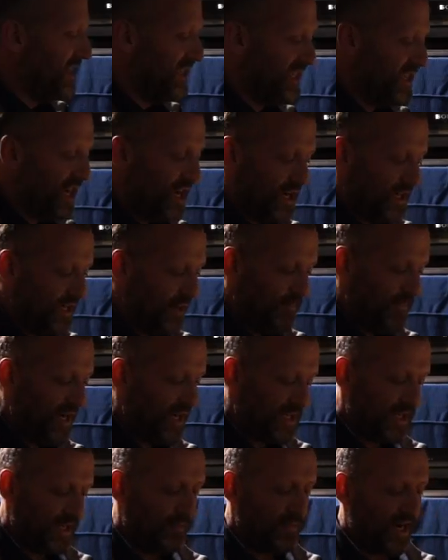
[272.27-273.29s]
I started
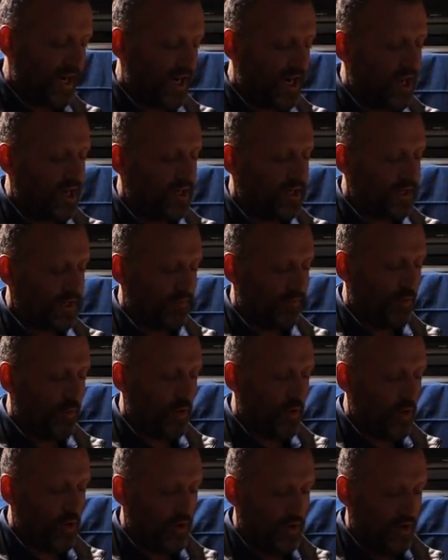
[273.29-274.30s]
mixing my colors
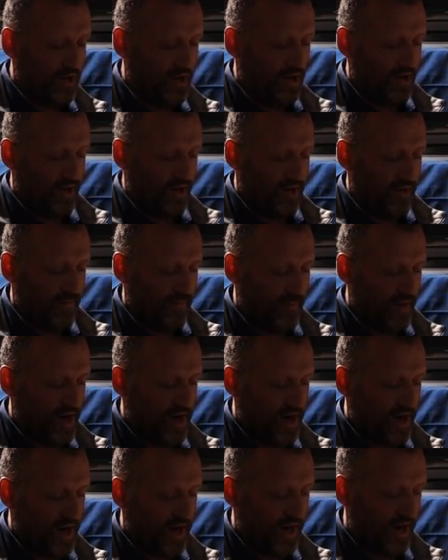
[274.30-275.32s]
for
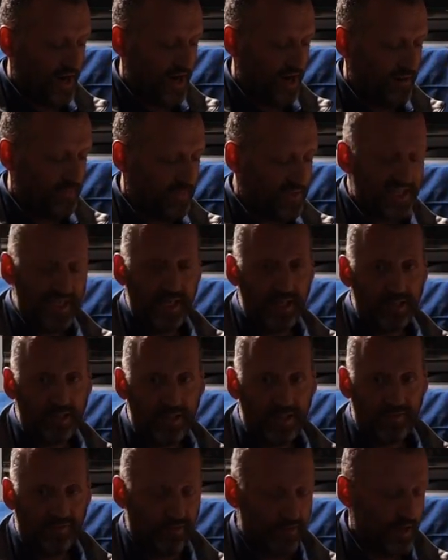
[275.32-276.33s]
my um,
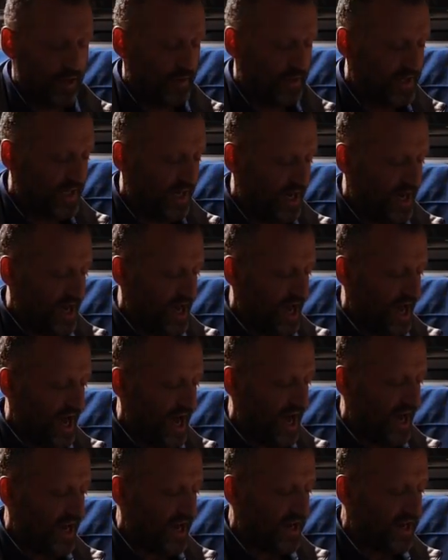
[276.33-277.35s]
citrus fruit
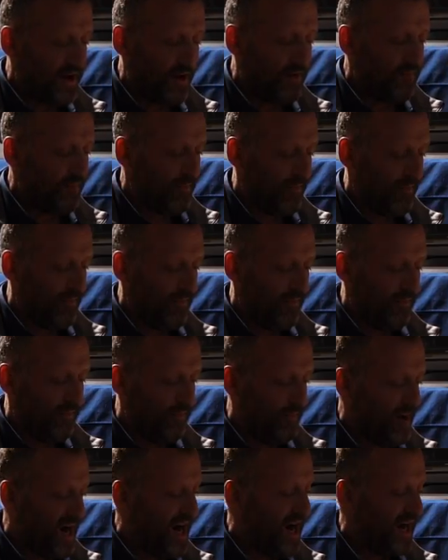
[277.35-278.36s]
and I don't
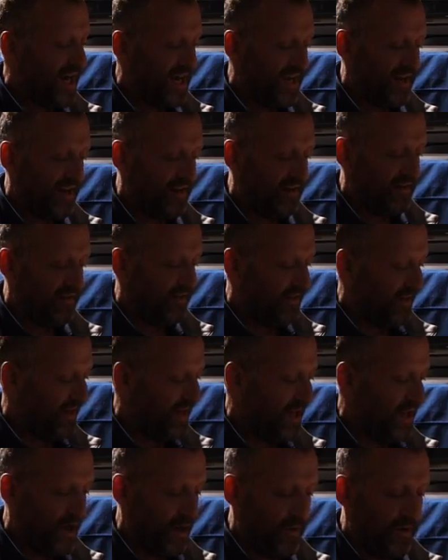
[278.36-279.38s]
mind,
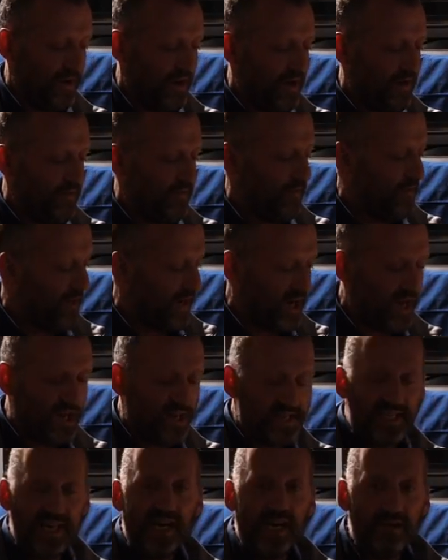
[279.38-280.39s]
you know, if the
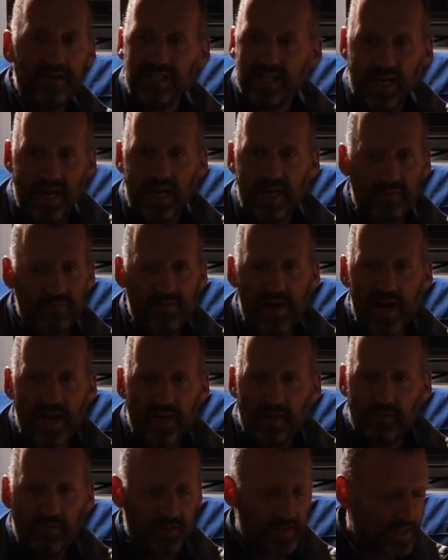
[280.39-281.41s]
colors here are slightly
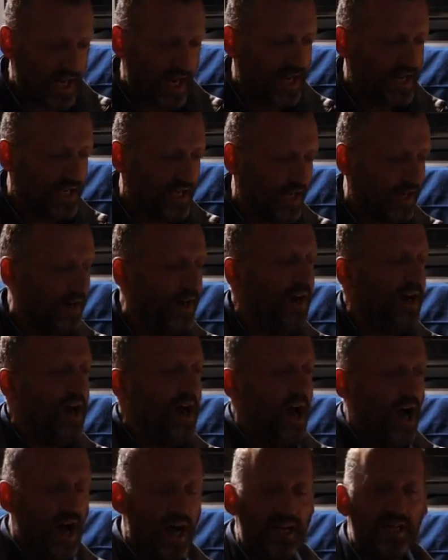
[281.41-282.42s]
redder or slightly darker.
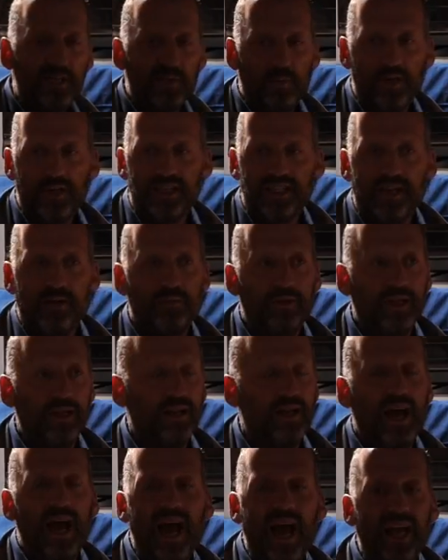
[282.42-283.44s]
I just want
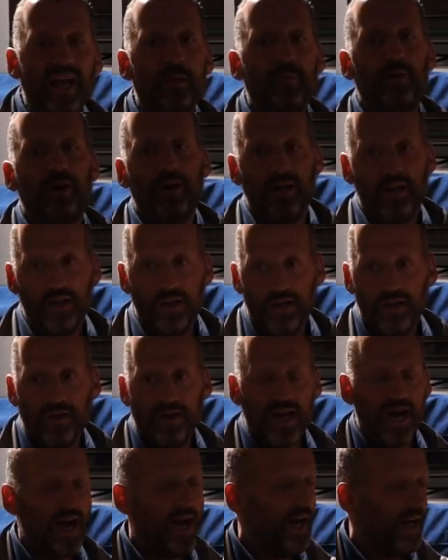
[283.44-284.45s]
something that anyone can
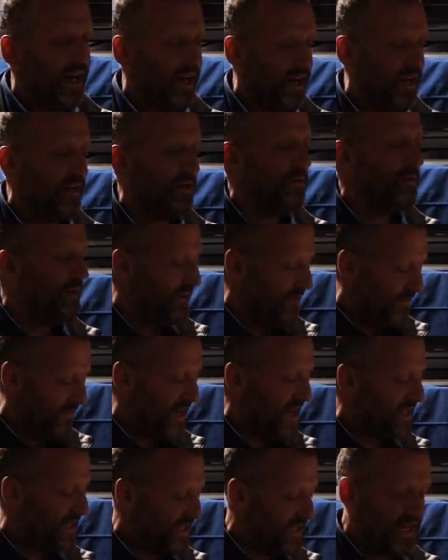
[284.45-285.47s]
look at and go,
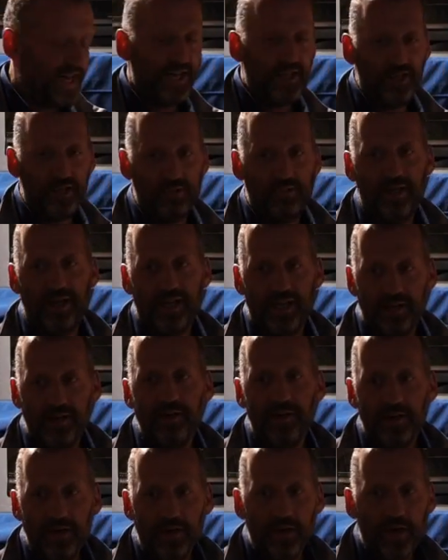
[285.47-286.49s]
that's a tangerine,
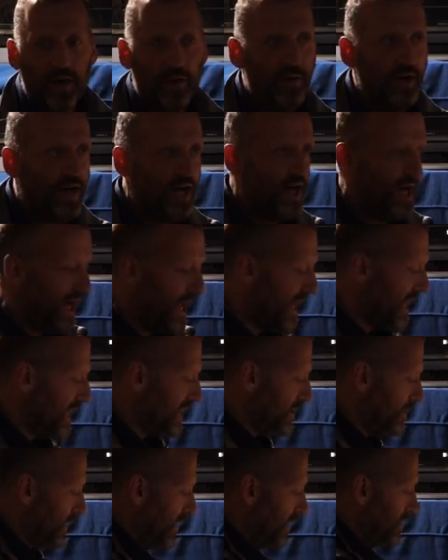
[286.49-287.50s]
you know and
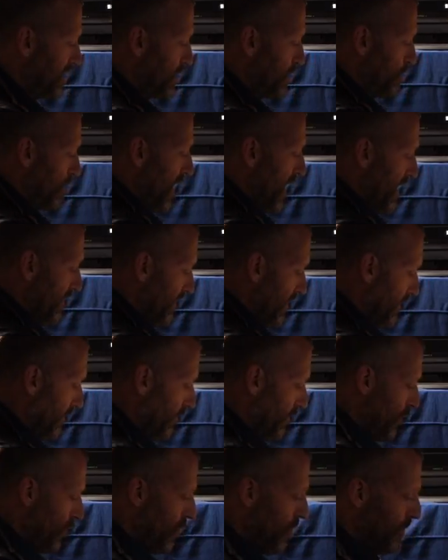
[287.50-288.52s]
that's what I'm
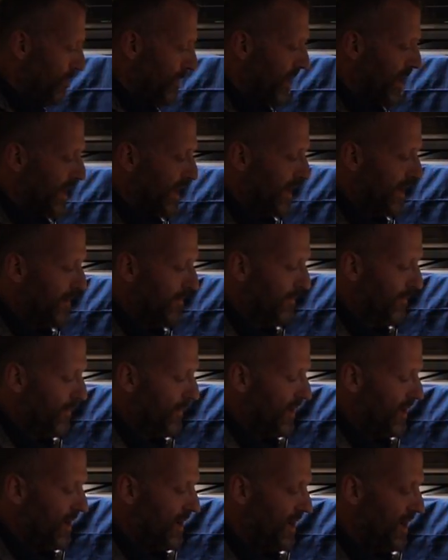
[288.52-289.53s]
striving for, really.
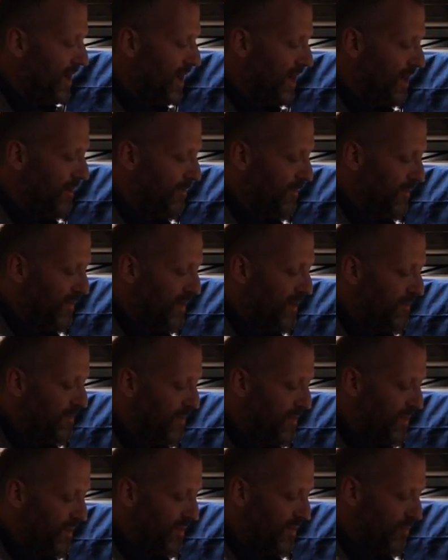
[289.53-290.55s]
Um,
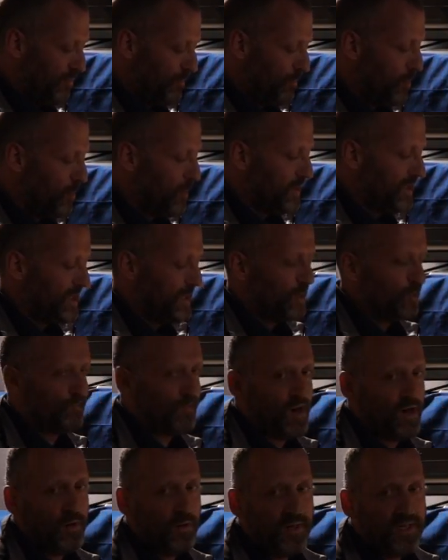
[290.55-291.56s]
the, the broad
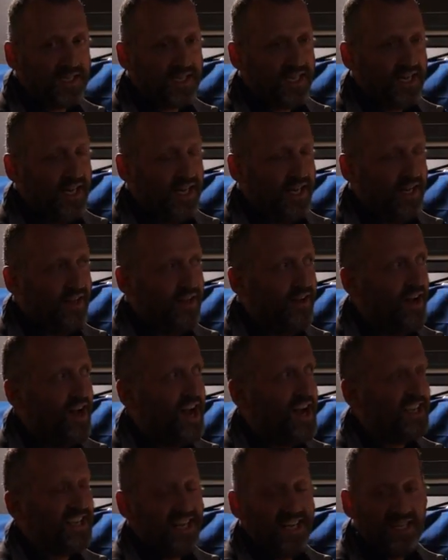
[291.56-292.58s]
strokes in
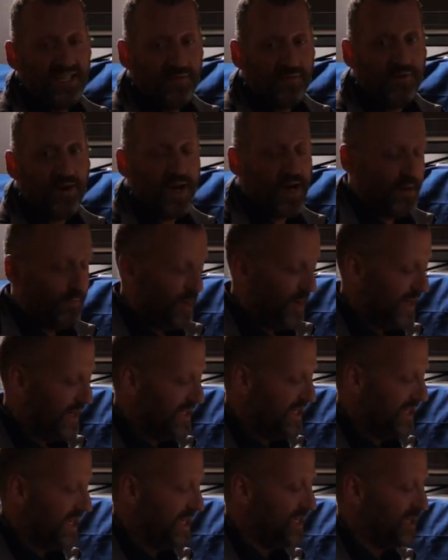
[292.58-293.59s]

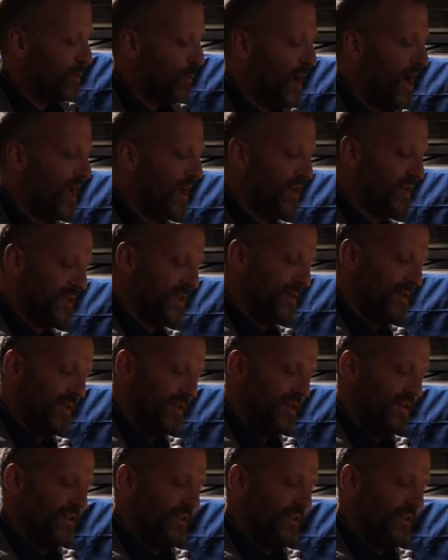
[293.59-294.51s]
identifiability as well as